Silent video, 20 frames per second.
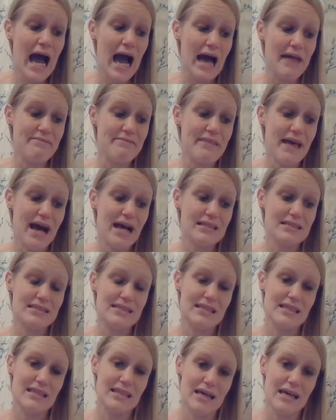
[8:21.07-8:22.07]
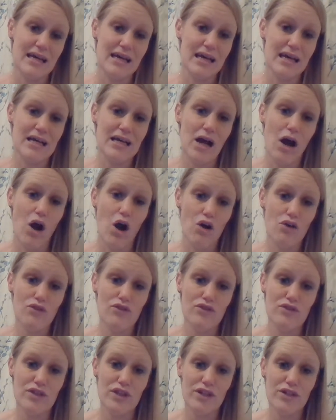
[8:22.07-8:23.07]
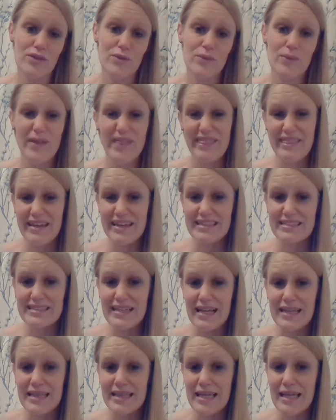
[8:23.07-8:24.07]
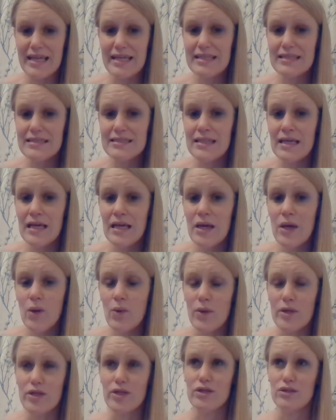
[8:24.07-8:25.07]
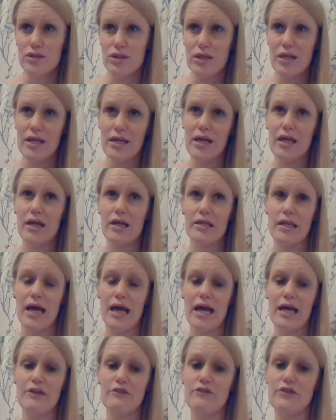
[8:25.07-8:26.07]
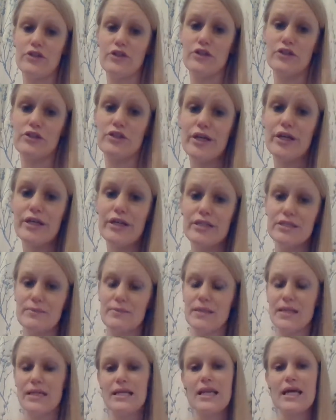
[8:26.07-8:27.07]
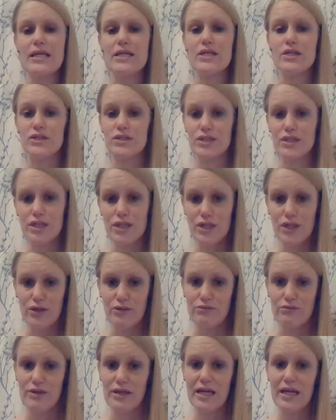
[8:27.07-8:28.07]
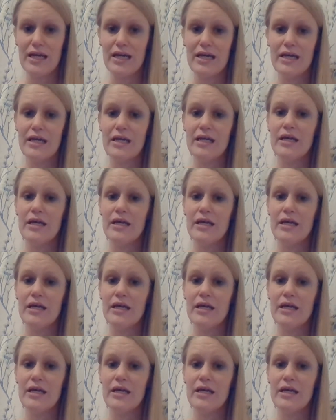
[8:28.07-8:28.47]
and that's that often with things like this, when you're looking at a life and you'll look at something like, you'll look at career,